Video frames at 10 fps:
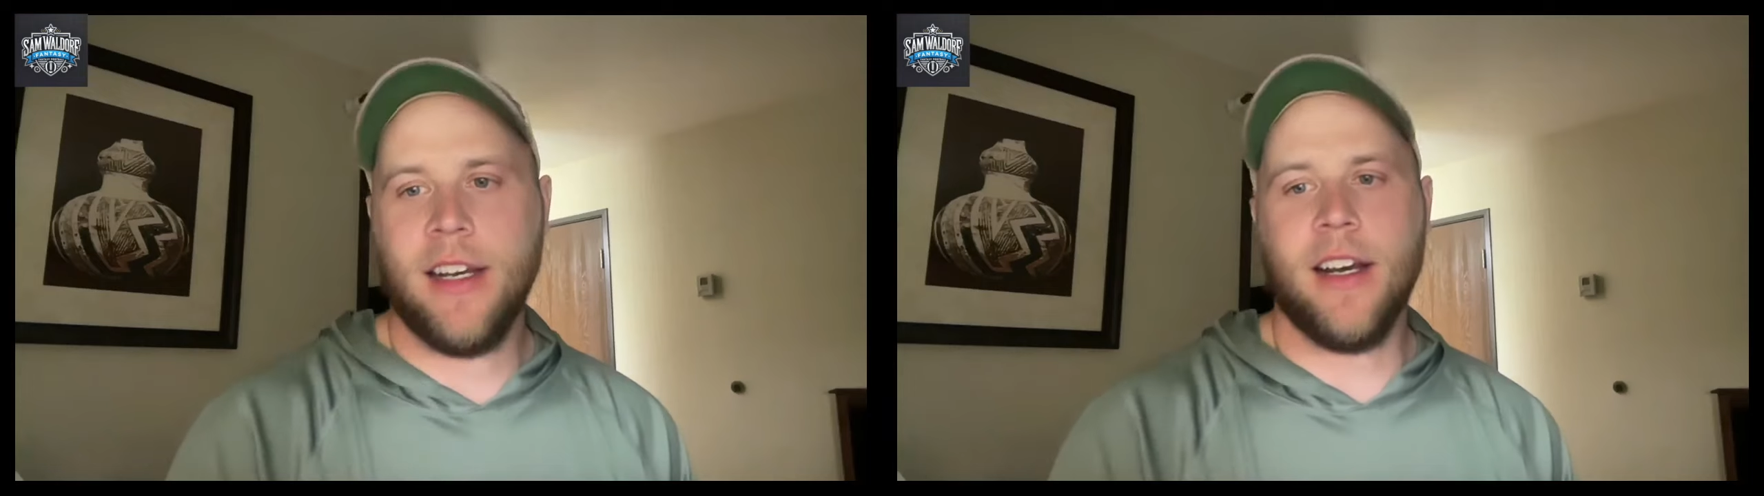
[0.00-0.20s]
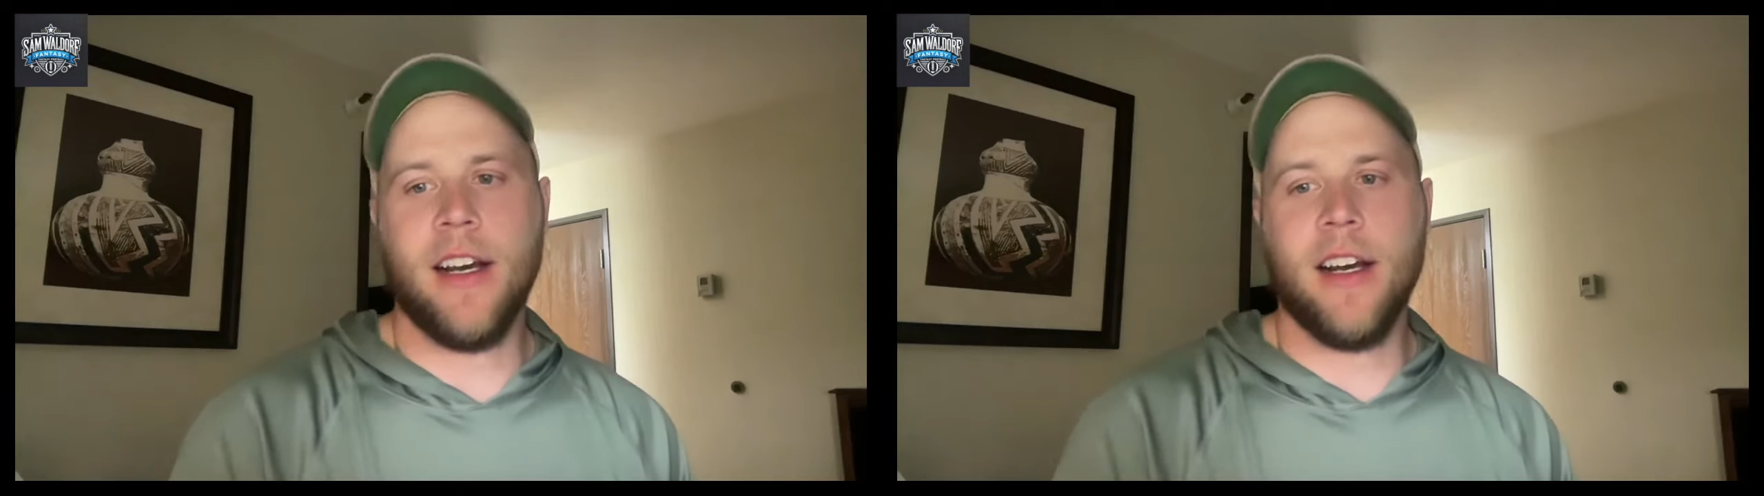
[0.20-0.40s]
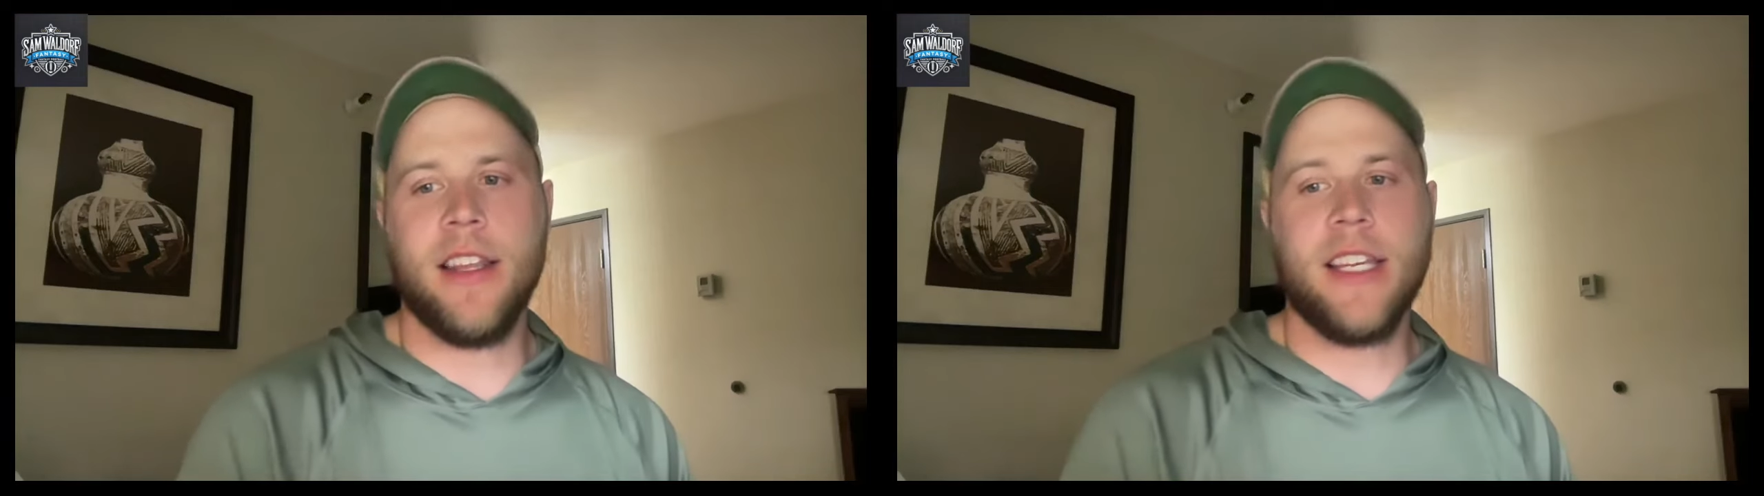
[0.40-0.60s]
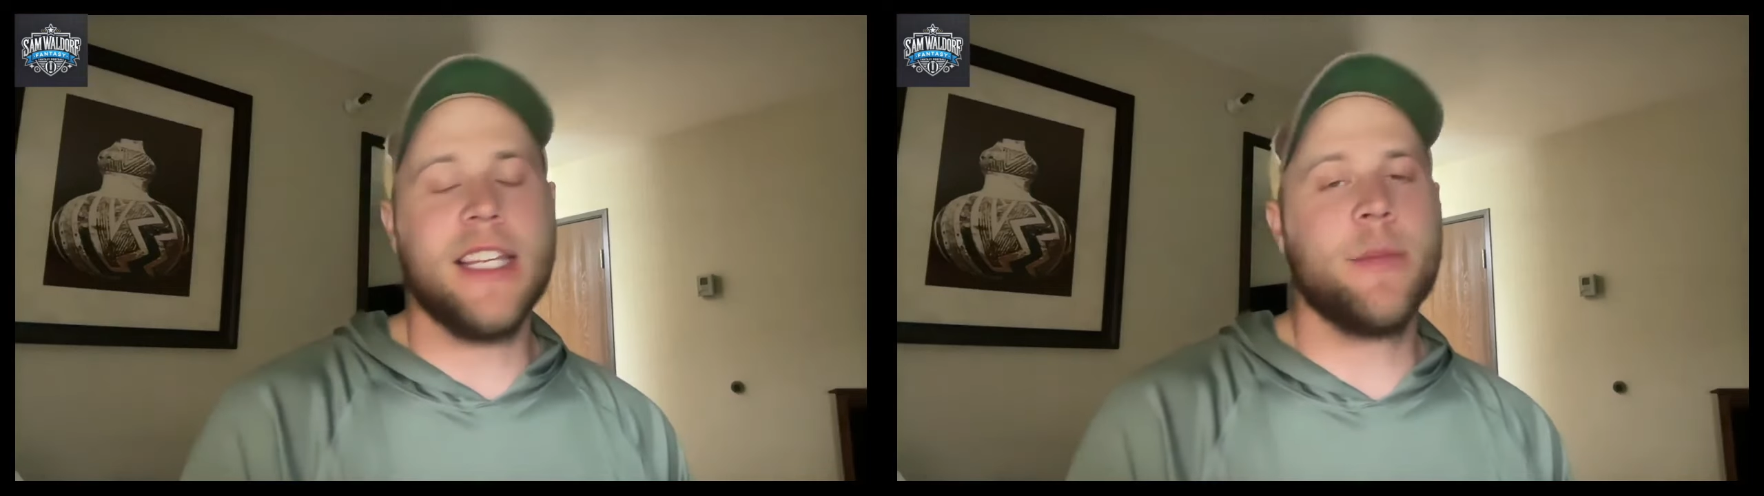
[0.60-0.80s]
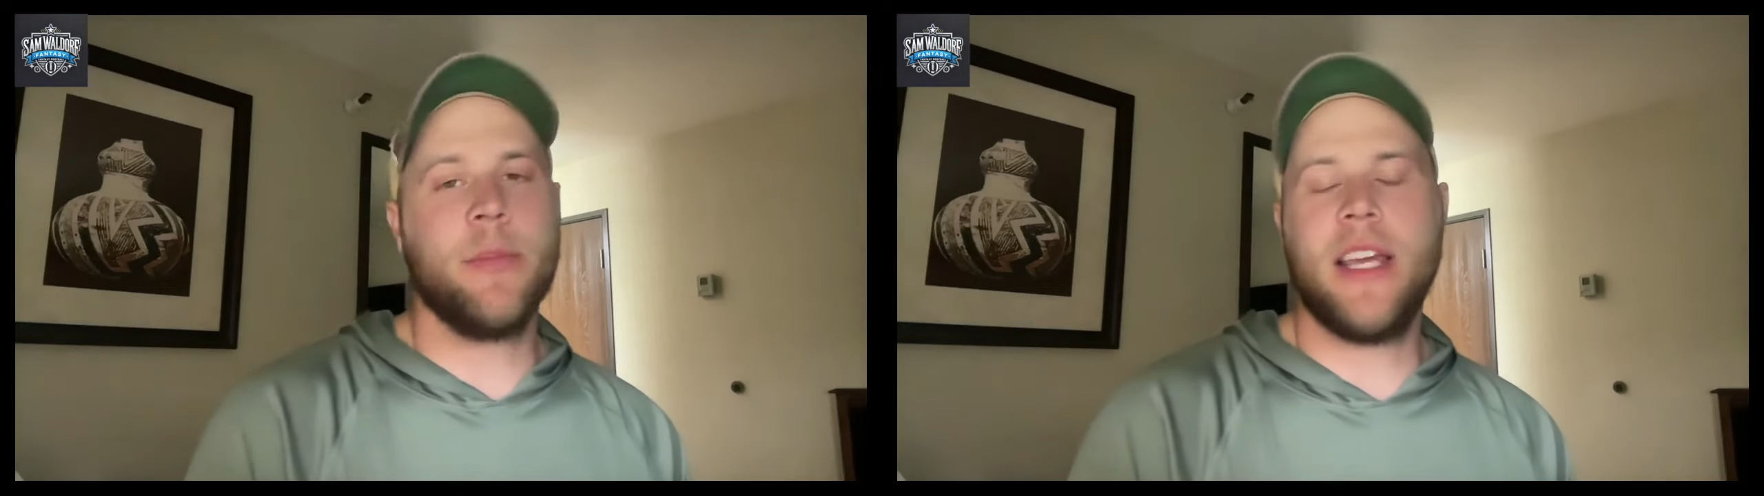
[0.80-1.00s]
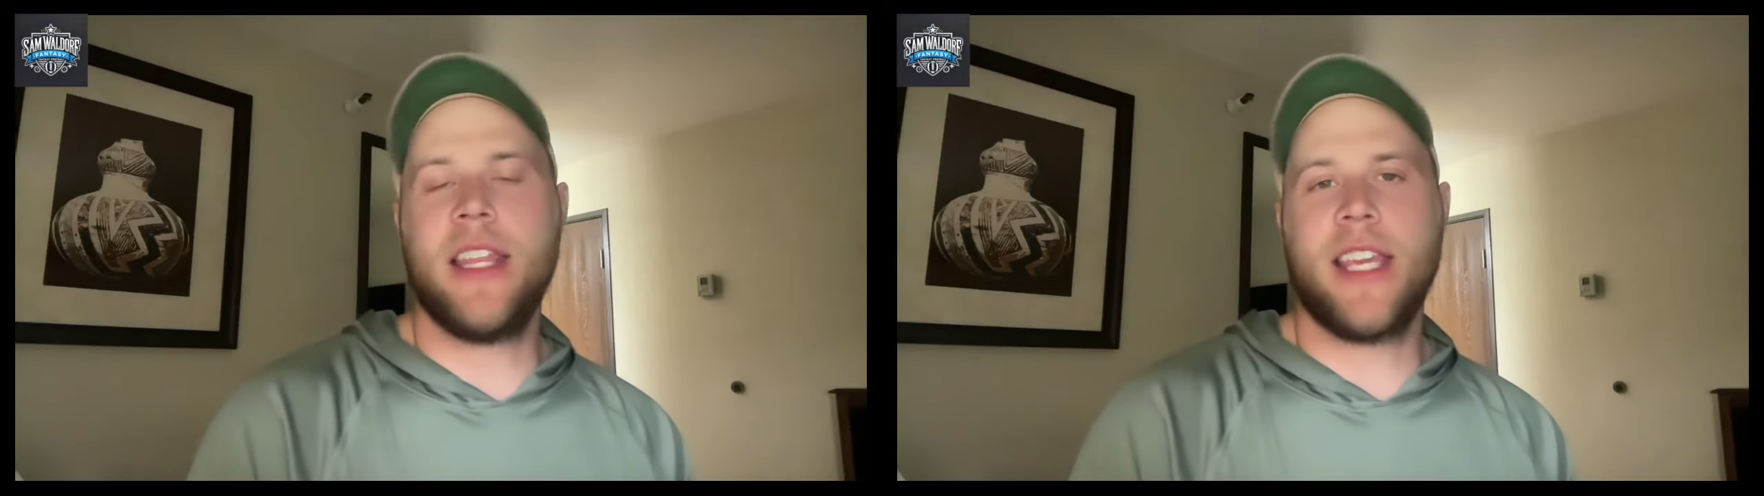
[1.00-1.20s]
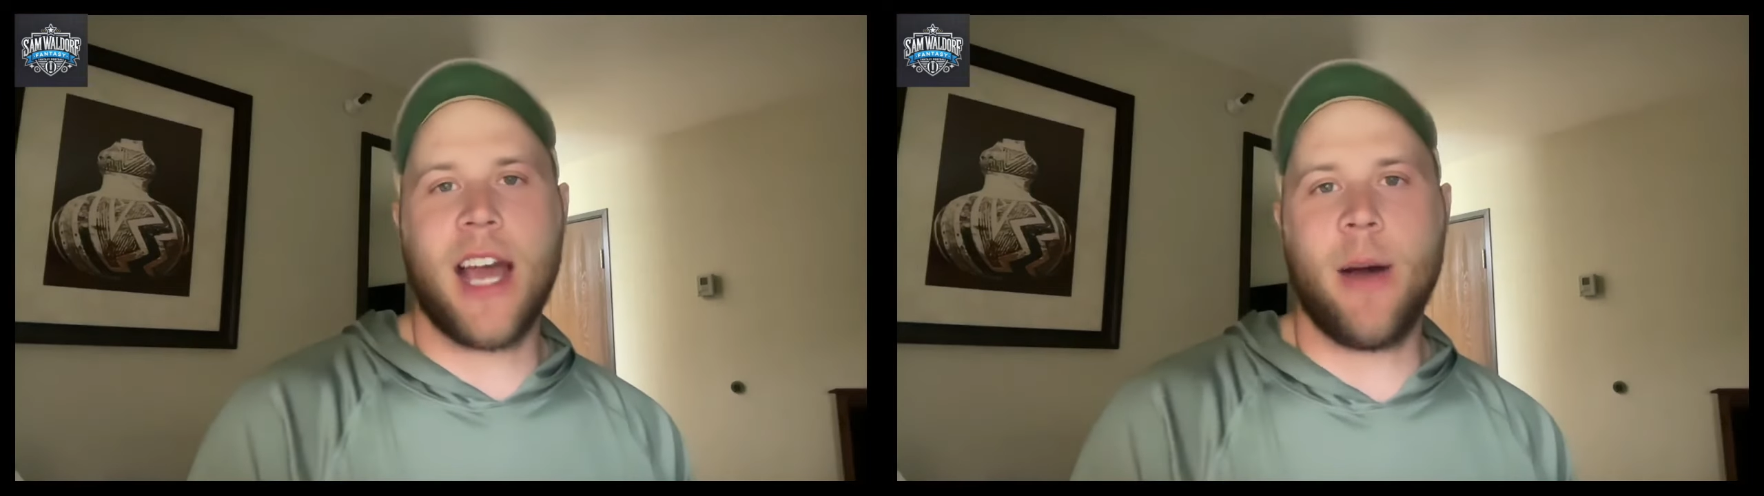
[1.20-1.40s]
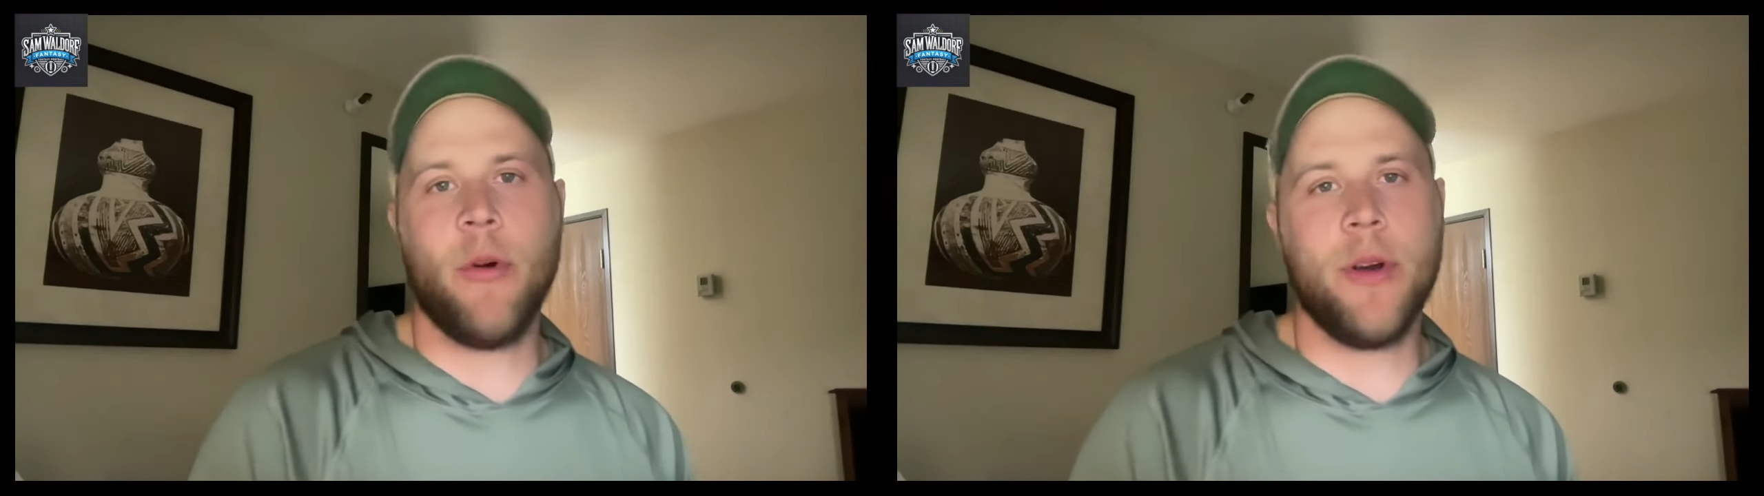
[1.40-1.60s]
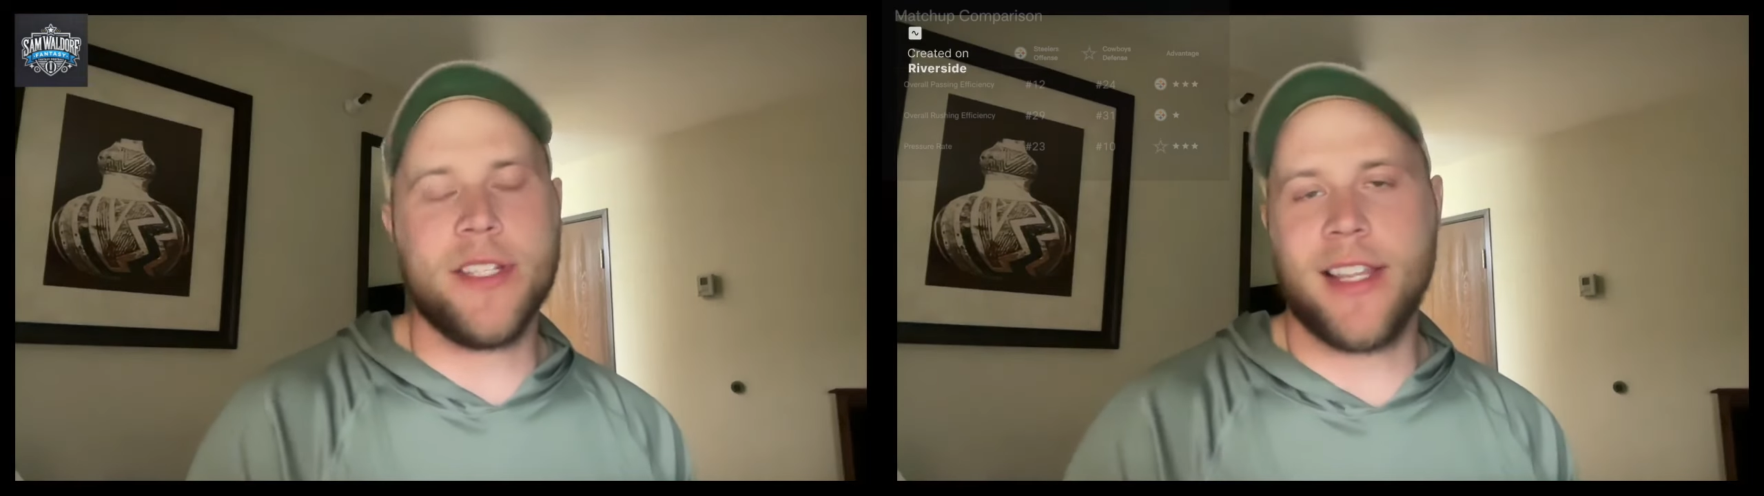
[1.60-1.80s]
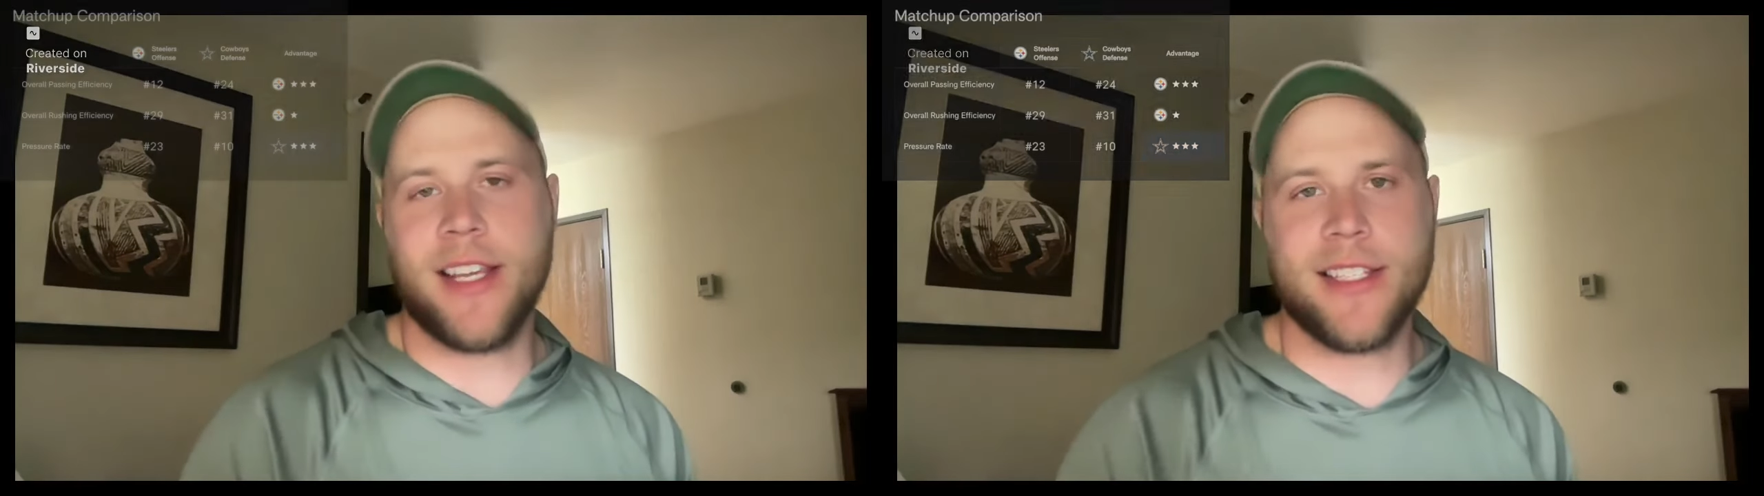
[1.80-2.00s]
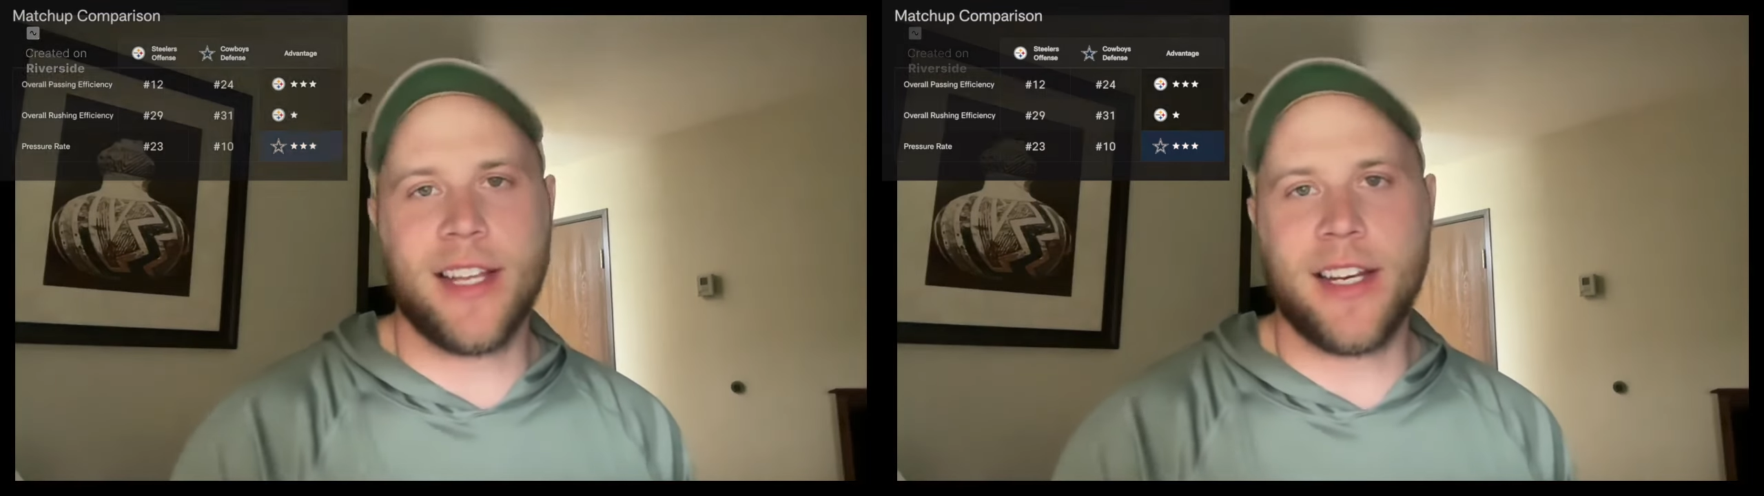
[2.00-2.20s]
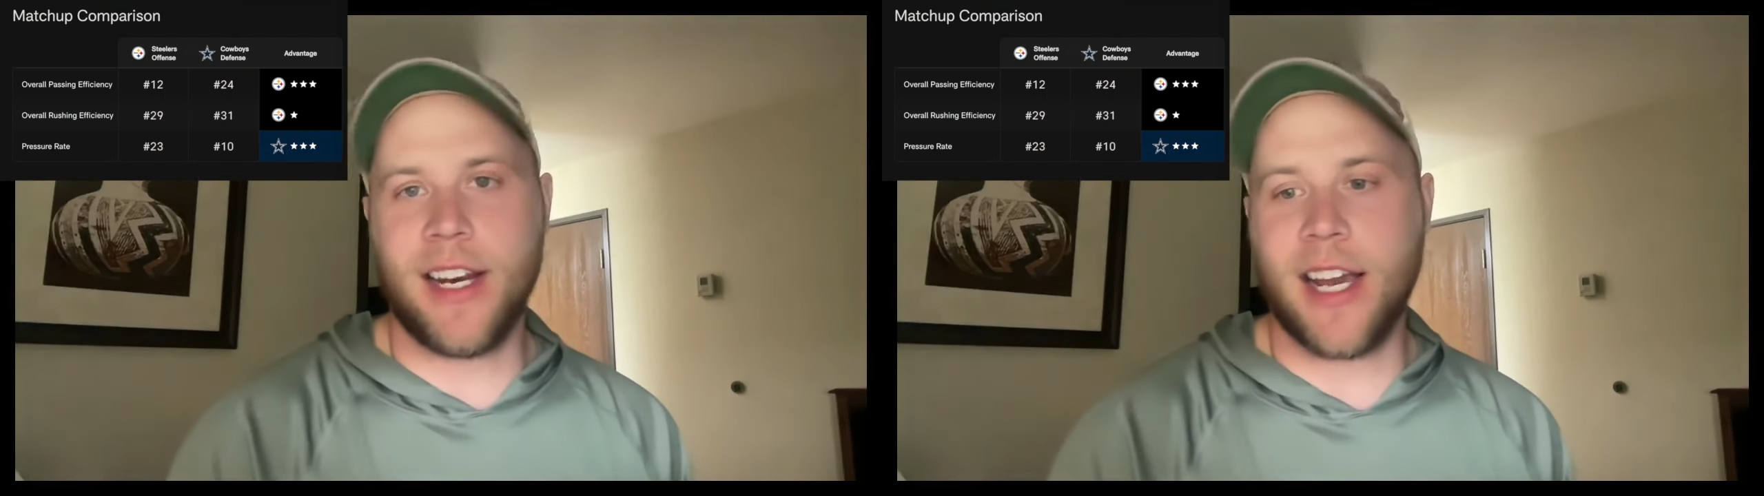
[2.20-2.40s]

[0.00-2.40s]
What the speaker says: They get to play the Cowboys in that Sunday